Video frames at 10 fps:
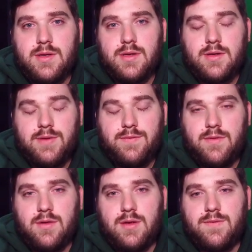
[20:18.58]

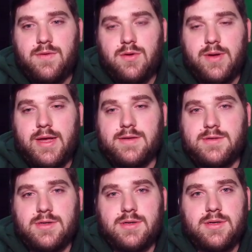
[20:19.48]
If you
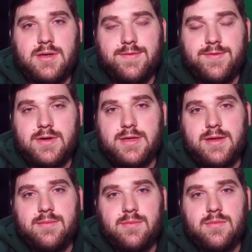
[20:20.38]
answered in front of
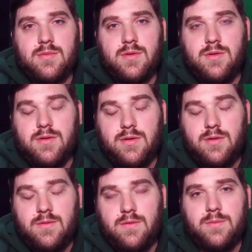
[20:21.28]
them,
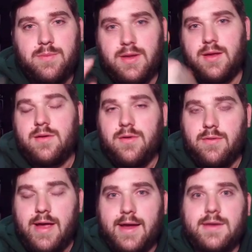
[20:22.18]
you'd be
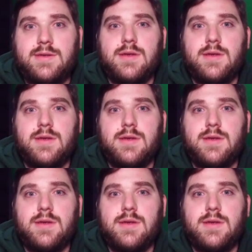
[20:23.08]
correct.